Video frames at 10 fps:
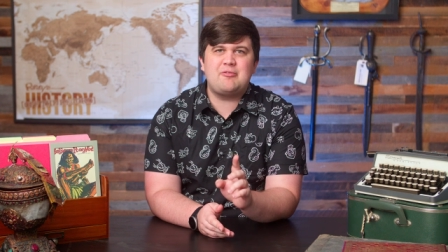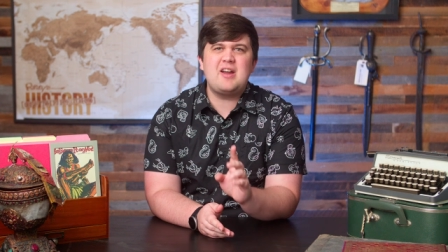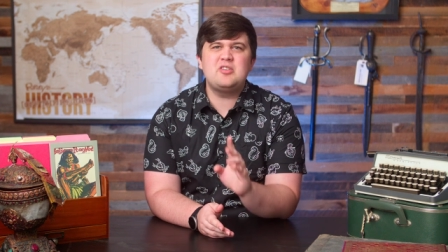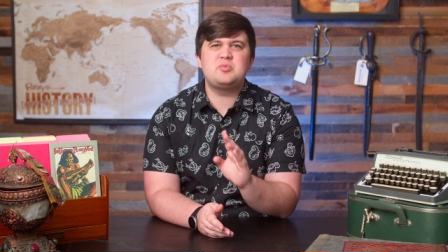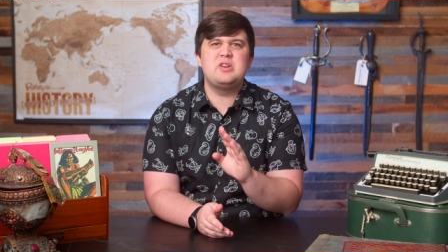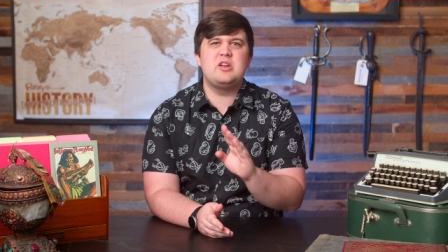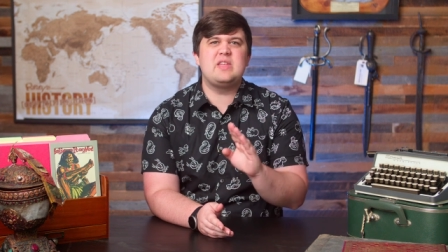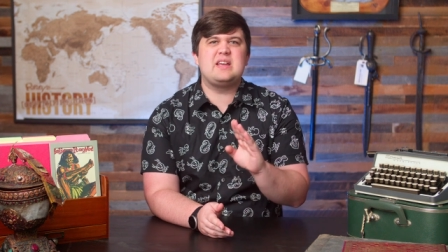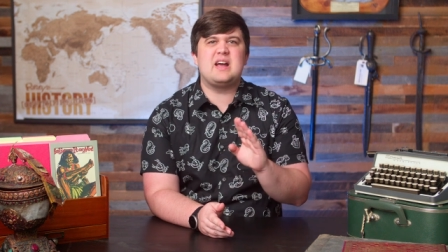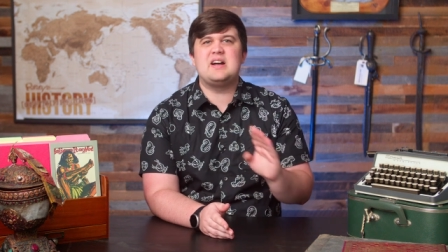fires were
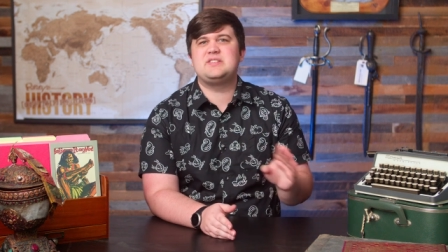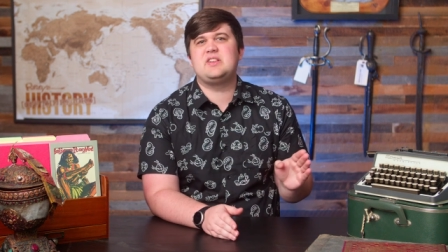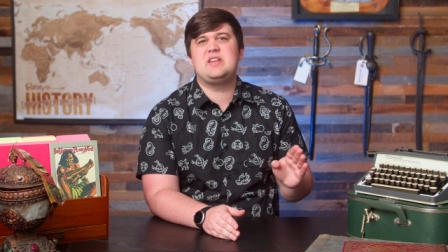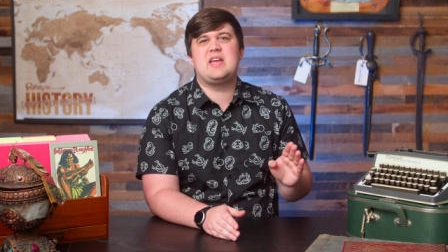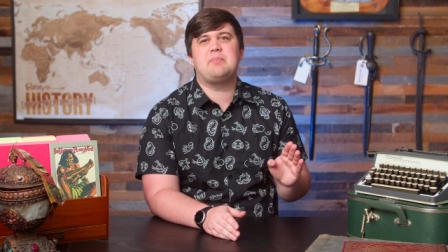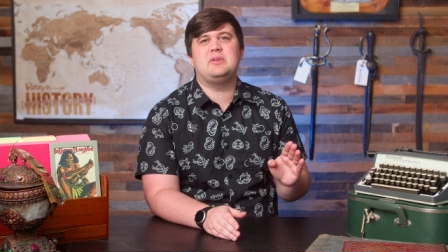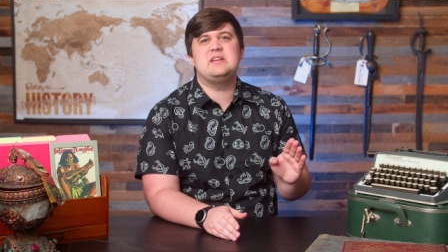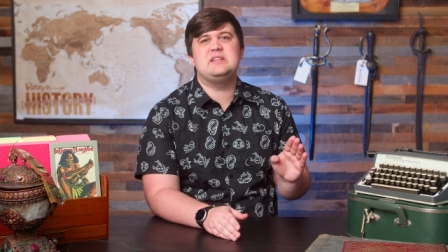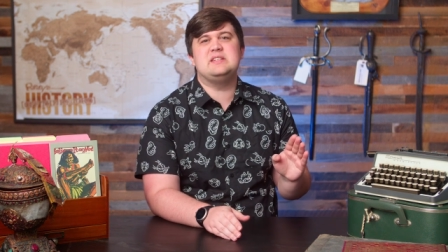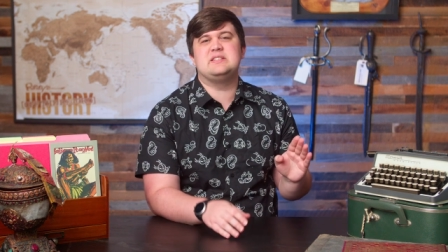nearly constantly kept
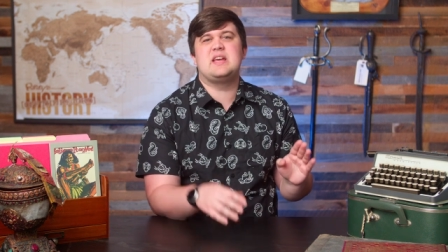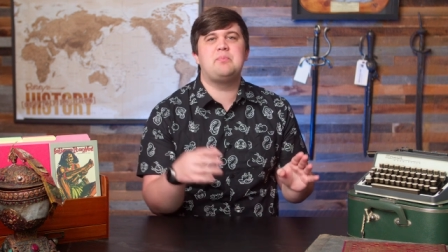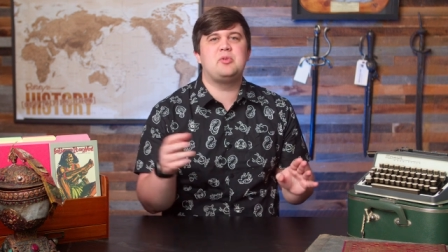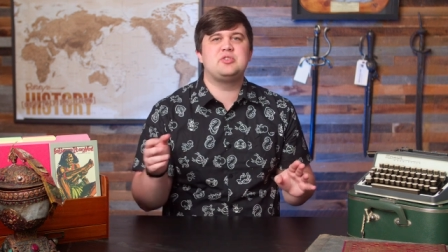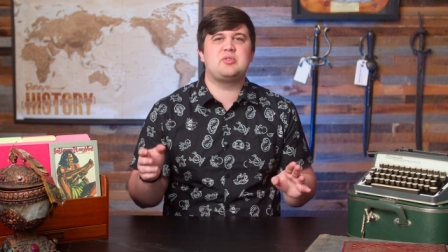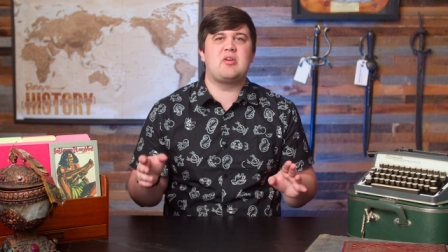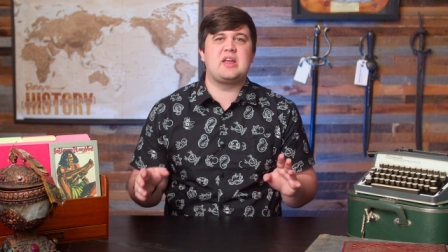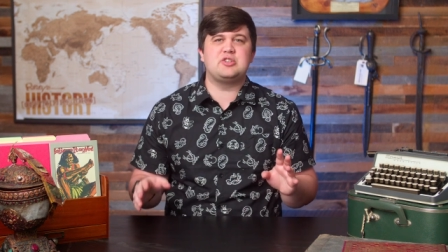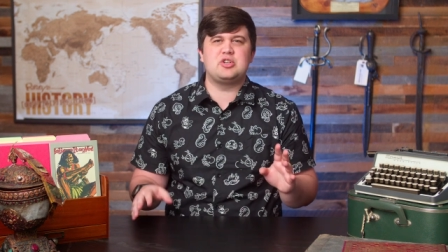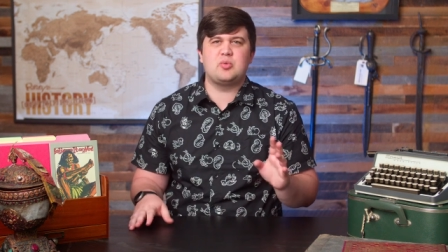lit in temples throughout
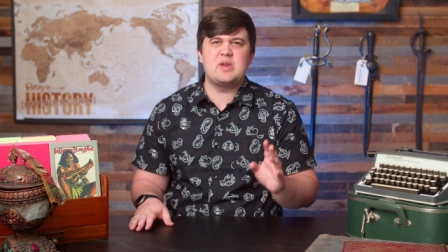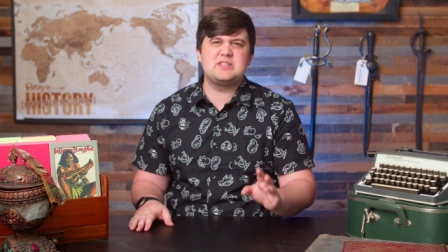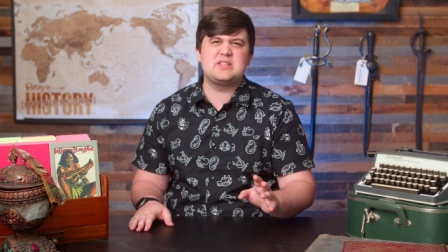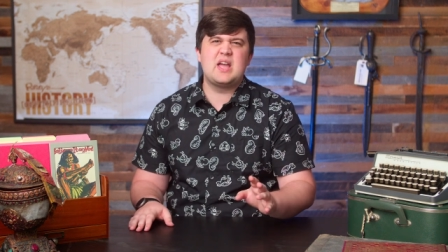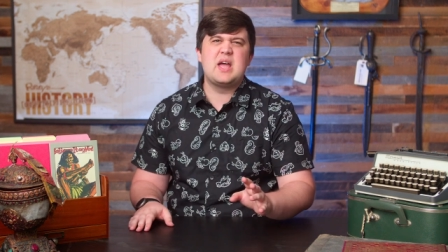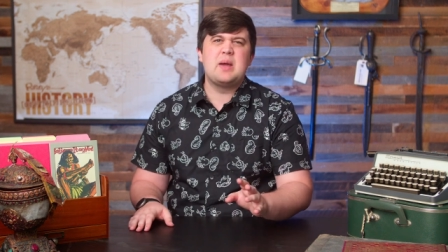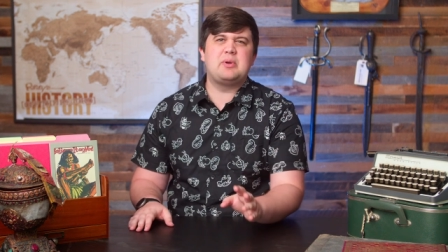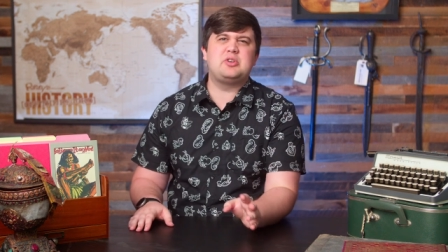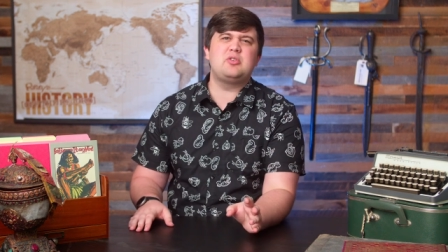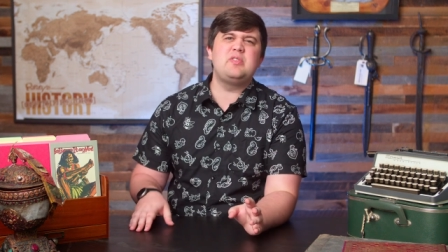ancient Greece,
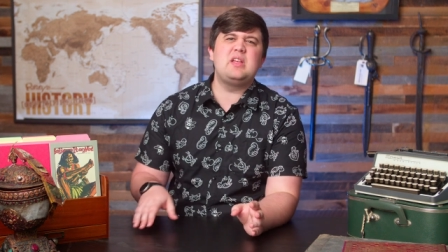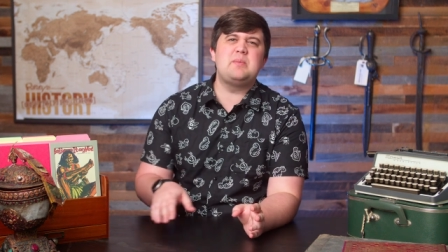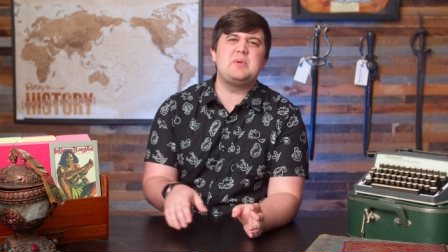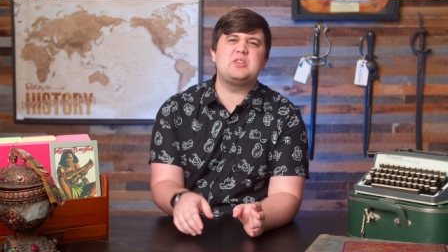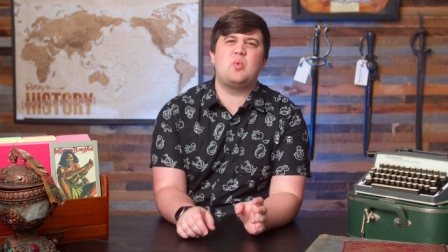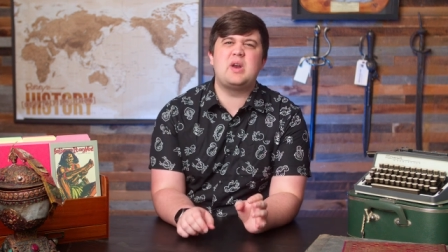but during the Olympics,